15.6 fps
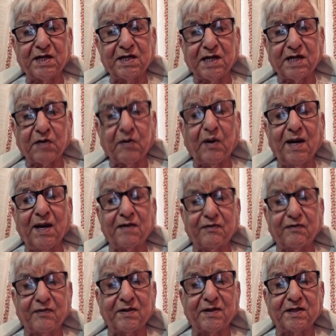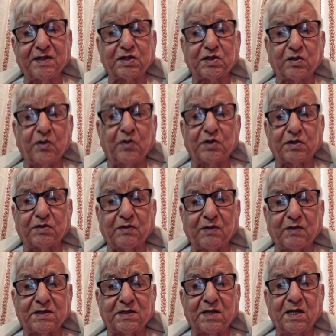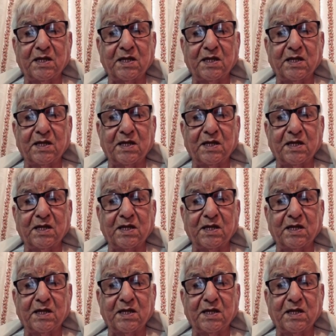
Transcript: required for this course was